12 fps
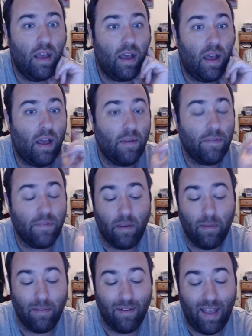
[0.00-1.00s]
Um,
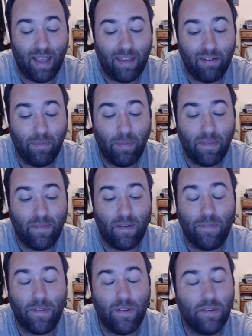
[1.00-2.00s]
so I can only base
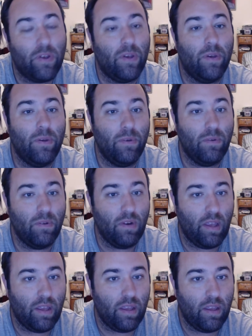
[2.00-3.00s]
off the tone
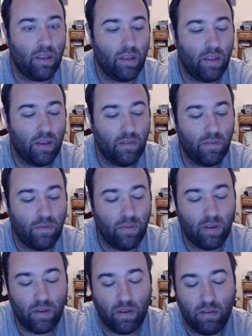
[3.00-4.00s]
and
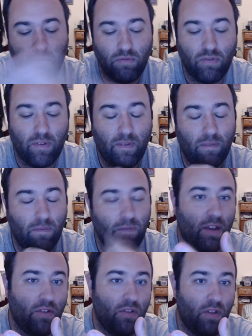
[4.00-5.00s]
the just
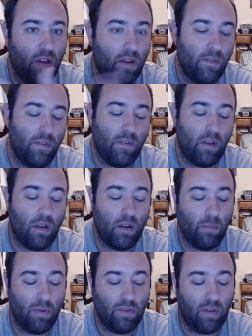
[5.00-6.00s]
inflection of the
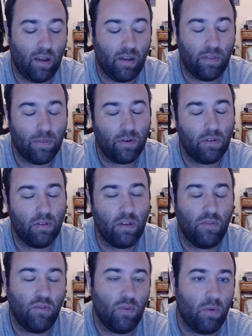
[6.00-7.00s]
song, which I thoroughly
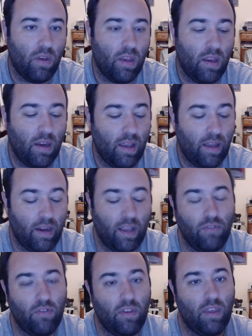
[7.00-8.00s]
enjoyed, and
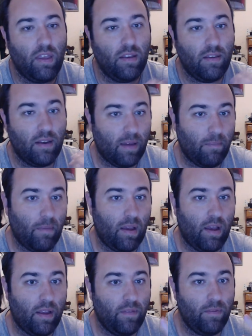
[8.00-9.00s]
actually did not
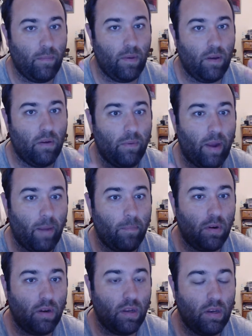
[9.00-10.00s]
mind the male
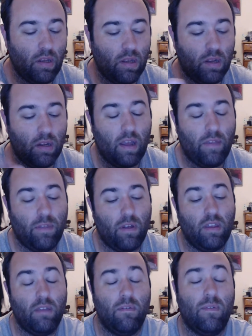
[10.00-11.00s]
rapper in here. I
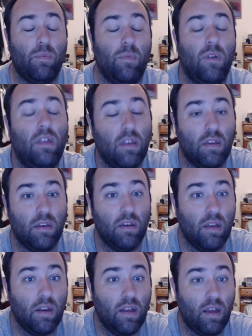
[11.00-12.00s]
thought he was really
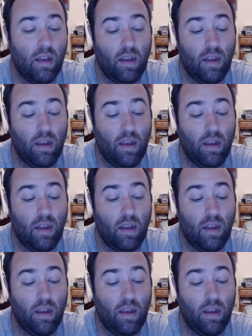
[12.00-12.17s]
good.